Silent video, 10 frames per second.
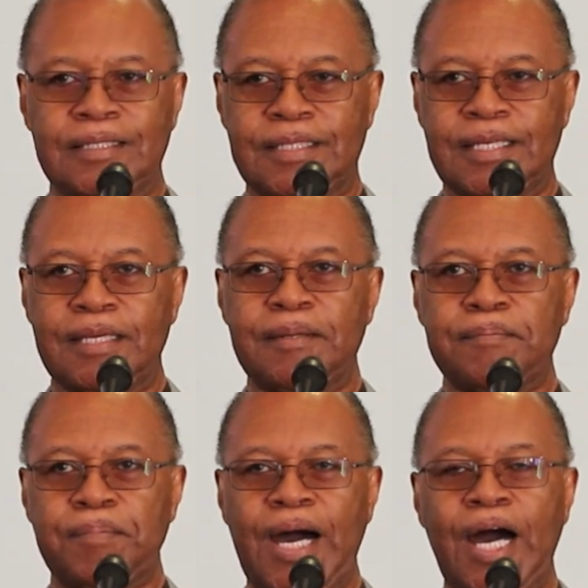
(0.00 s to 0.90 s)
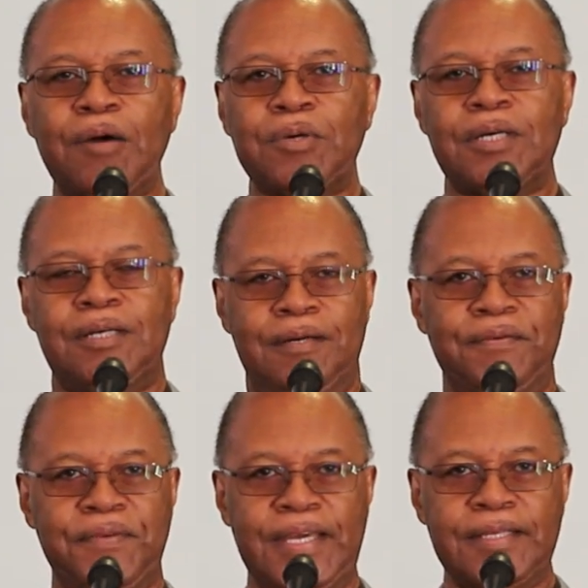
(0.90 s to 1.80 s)
the power of
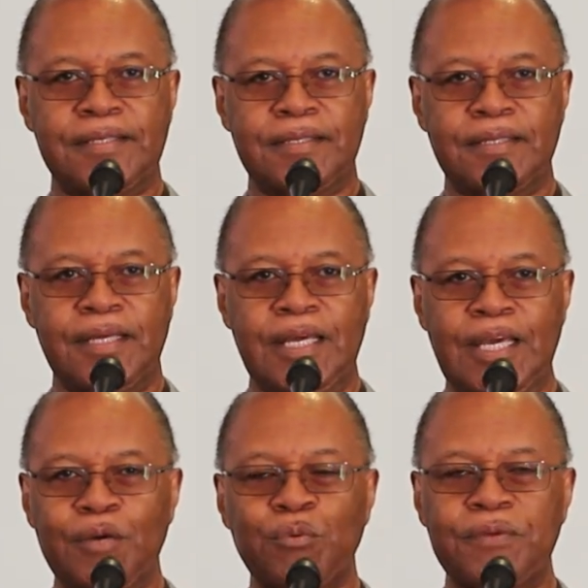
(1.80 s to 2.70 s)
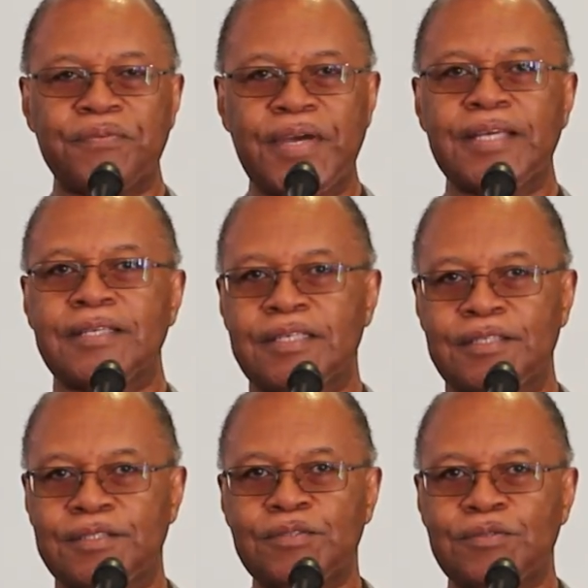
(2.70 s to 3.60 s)
faith and what faith
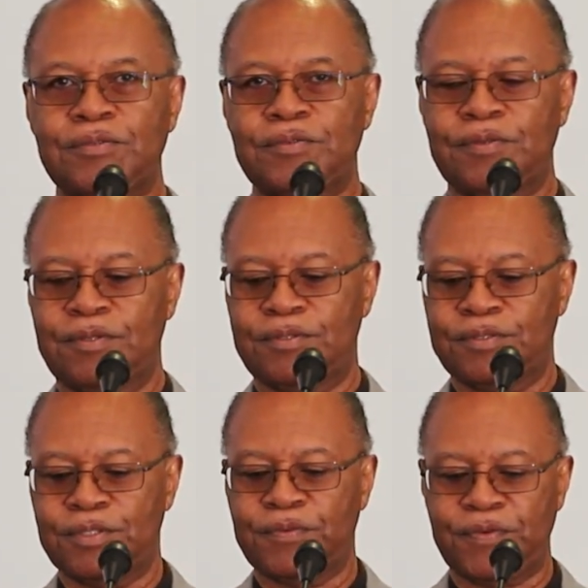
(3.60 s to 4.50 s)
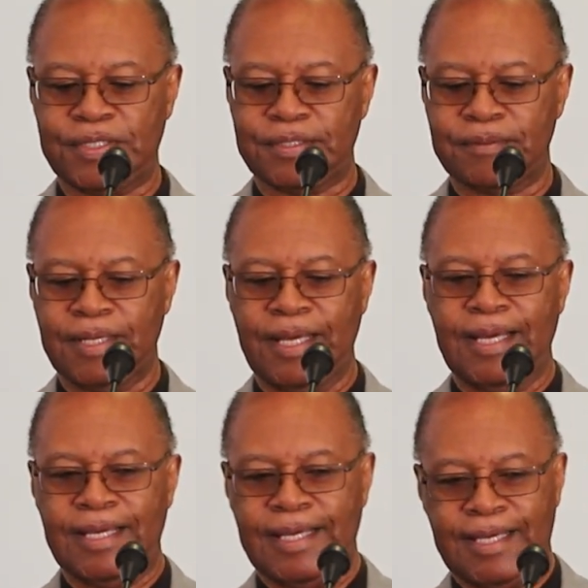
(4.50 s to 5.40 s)
could do, do for
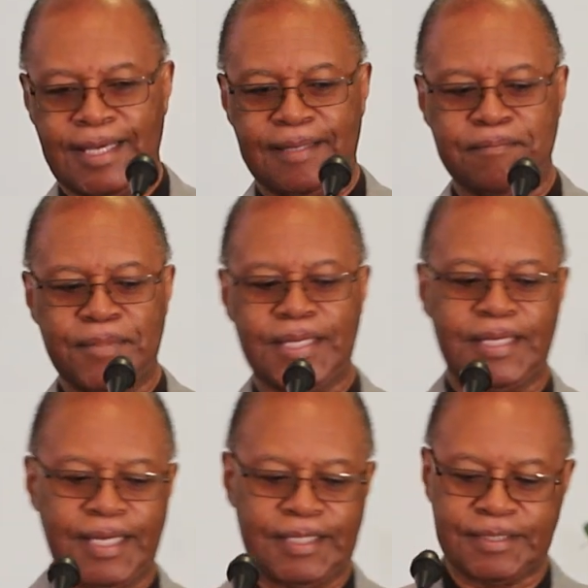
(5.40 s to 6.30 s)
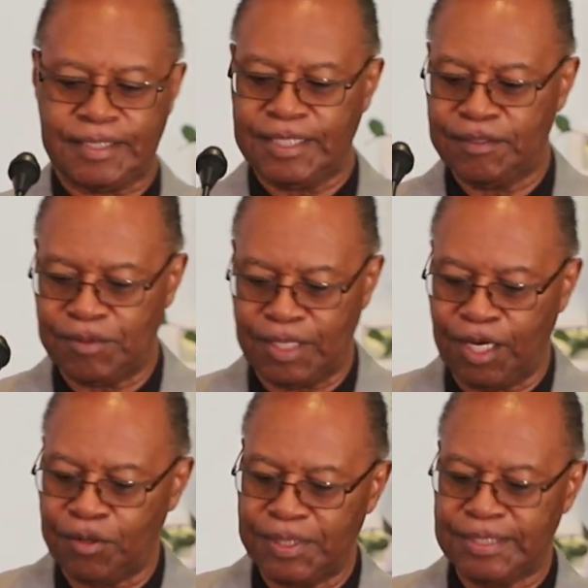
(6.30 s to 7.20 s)
you. In many cases, he would
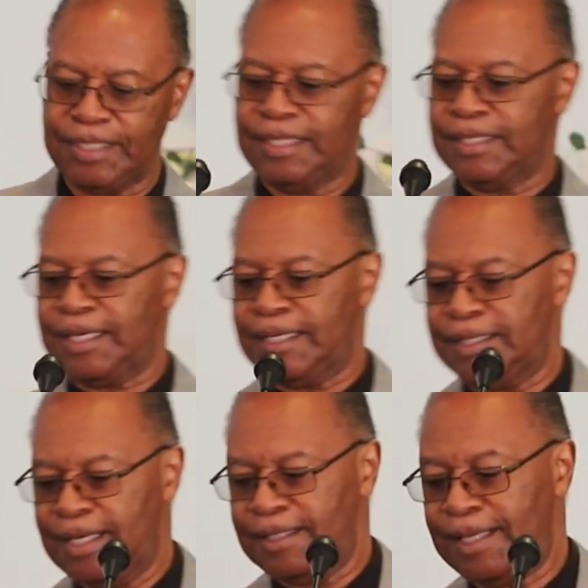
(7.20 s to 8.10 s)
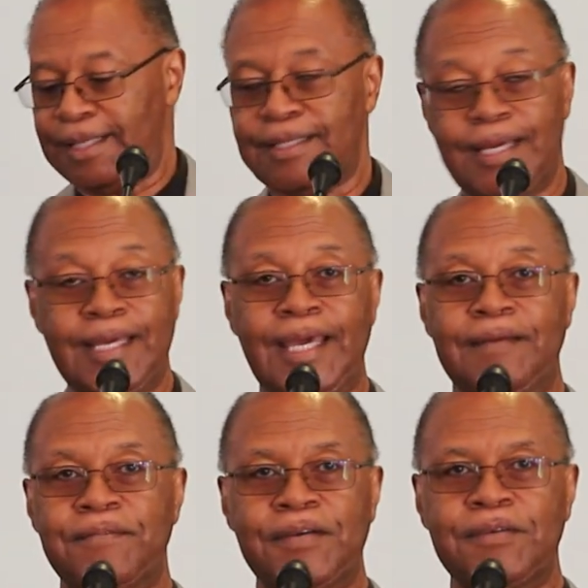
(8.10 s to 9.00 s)
always indicate that they
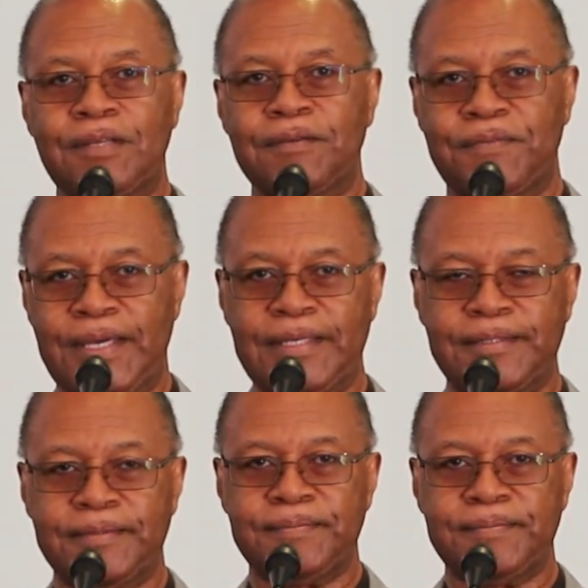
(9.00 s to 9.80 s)
had very little faith.